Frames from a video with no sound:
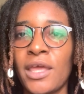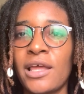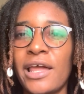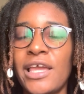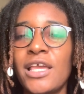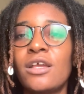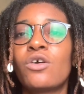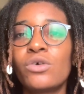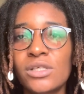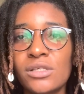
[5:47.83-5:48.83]
Like, it
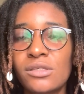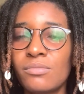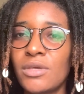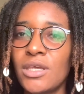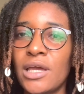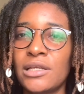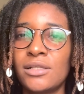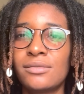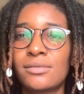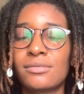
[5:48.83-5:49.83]
goes into me and it
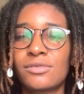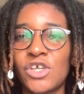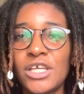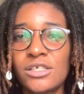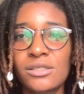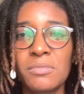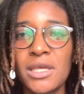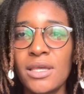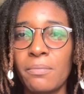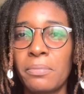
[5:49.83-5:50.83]
changes
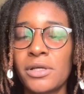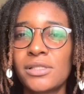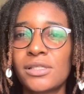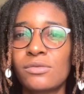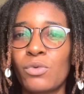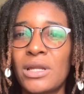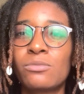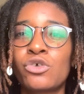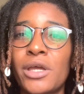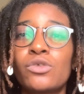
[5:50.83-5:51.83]
me, but when I'm
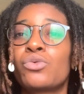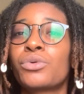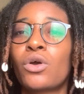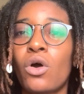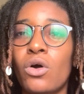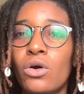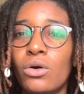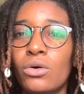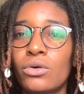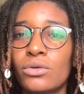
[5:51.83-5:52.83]
trying to
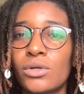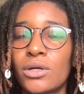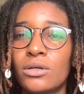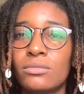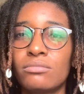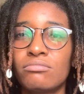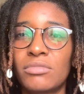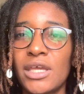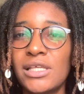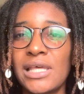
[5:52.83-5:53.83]
recall
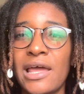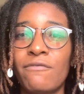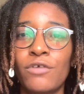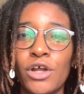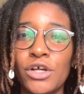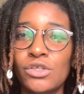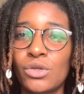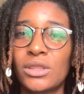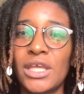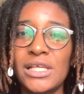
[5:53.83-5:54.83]
things that I've learned or
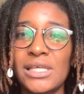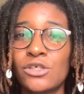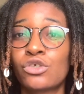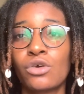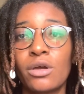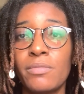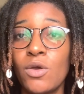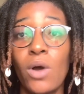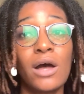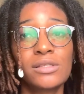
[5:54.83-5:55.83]
things that struck me
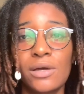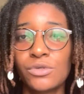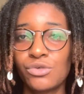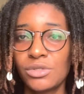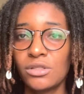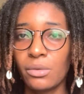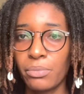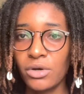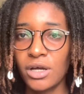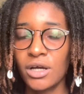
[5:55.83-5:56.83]
whilst I was reading the book,